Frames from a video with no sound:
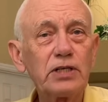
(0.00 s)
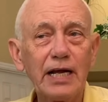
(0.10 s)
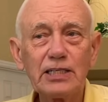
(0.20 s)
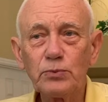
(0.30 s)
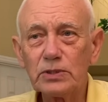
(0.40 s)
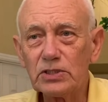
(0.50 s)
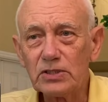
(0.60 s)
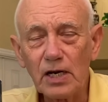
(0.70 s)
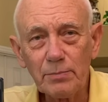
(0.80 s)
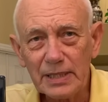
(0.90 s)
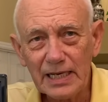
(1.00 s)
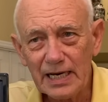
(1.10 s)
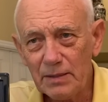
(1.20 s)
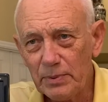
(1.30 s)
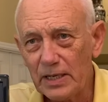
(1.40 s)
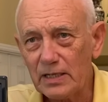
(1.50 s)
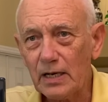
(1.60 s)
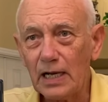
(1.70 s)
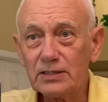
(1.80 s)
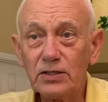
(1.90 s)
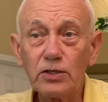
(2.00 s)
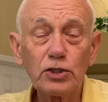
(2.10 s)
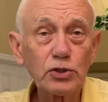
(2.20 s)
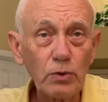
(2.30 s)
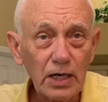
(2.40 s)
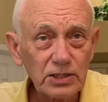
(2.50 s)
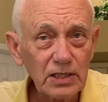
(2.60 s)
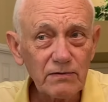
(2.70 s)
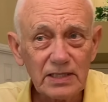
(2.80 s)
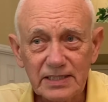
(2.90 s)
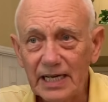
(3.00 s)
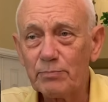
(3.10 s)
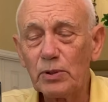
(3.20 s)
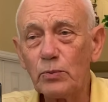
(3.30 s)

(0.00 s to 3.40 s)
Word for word: age, which is going to begin at Pentecost, the destruction of the temple,